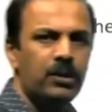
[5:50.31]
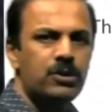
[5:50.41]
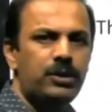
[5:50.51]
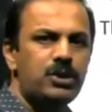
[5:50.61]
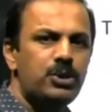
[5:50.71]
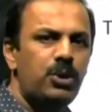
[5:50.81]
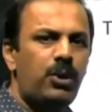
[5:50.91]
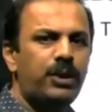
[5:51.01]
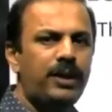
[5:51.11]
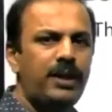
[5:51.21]
So this
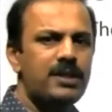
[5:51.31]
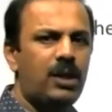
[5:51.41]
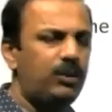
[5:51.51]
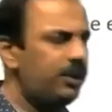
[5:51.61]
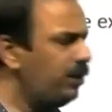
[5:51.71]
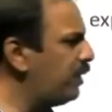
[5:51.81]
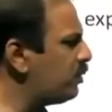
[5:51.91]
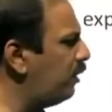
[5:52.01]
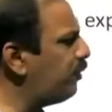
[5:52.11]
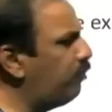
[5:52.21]
north and south depends
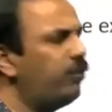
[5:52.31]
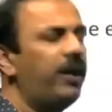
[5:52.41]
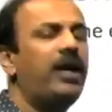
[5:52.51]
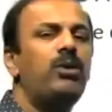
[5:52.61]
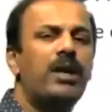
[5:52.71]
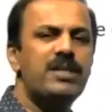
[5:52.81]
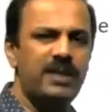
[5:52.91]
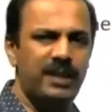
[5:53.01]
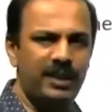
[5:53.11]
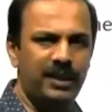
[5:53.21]
on from where you are
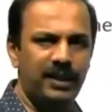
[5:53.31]
seeing.